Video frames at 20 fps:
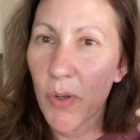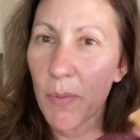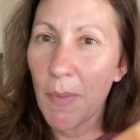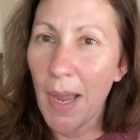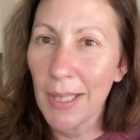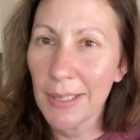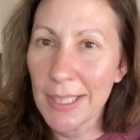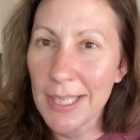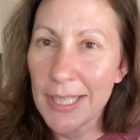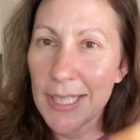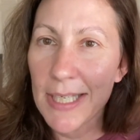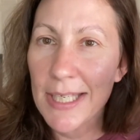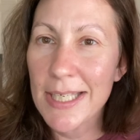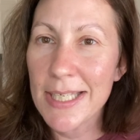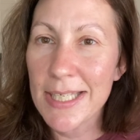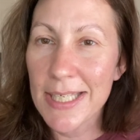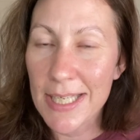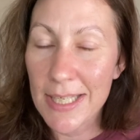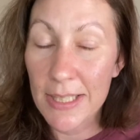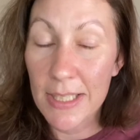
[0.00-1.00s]
My link
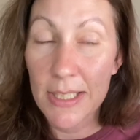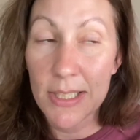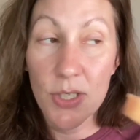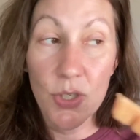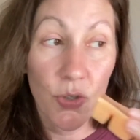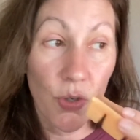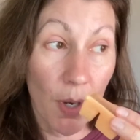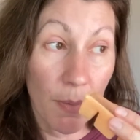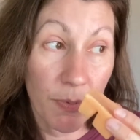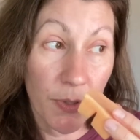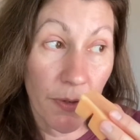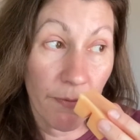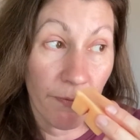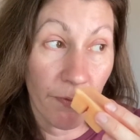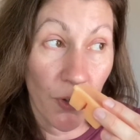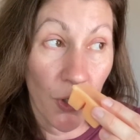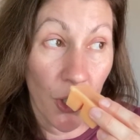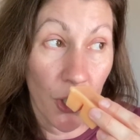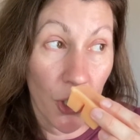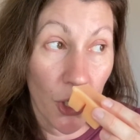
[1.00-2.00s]
is in the description
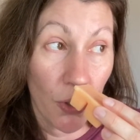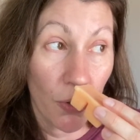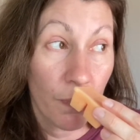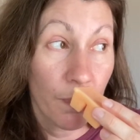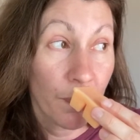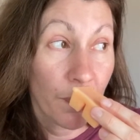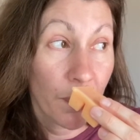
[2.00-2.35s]
for you,